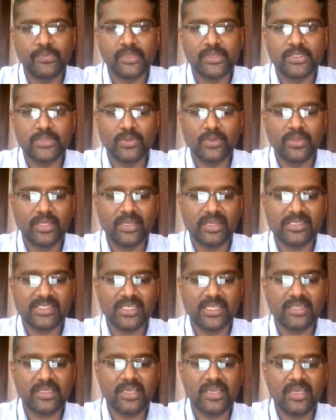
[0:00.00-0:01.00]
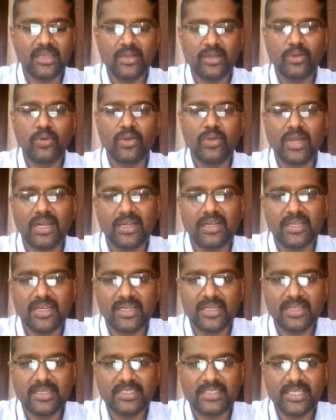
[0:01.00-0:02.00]
So there is nothing, no
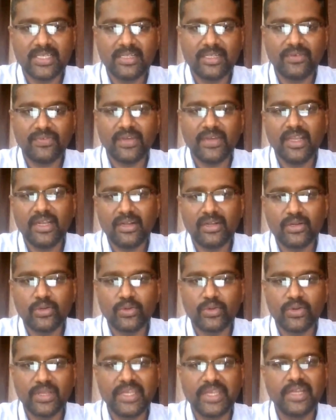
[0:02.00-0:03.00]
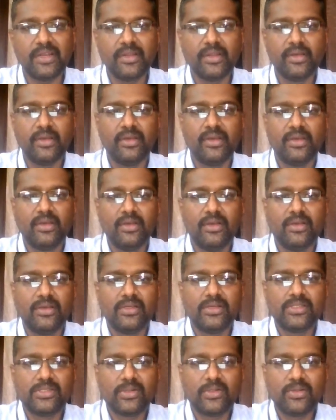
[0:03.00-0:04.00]
content inside the file to read.
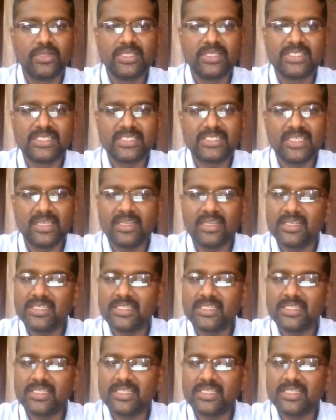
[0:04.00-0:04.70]
So this is a